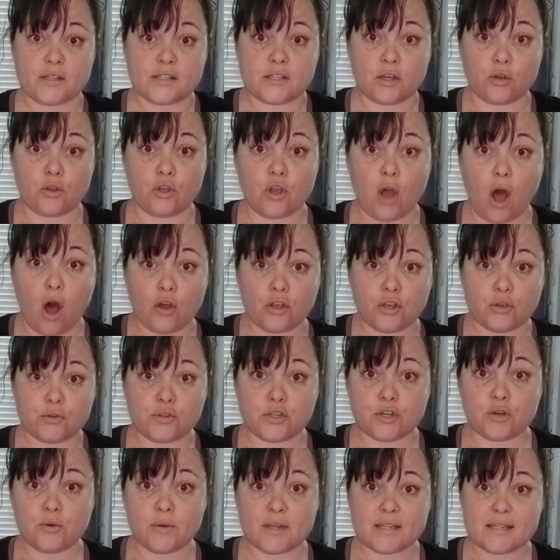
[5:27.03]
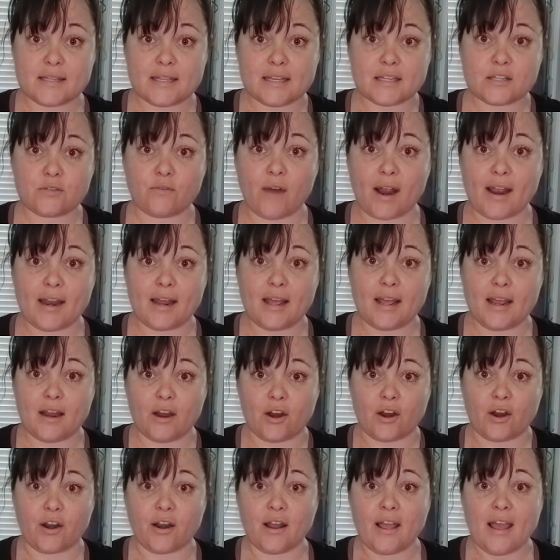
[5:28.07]
So all you do is this right
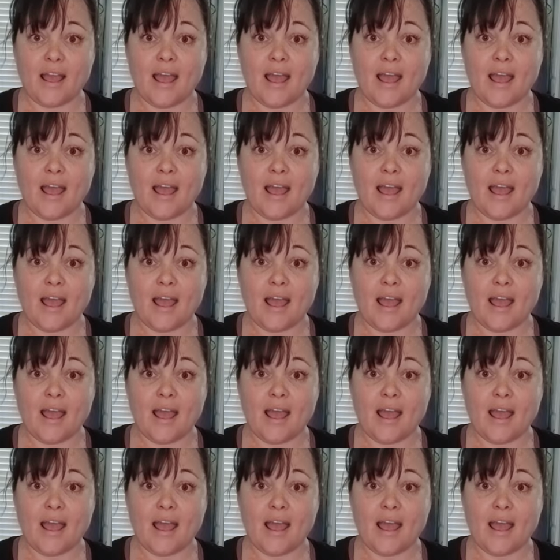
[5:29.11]
here,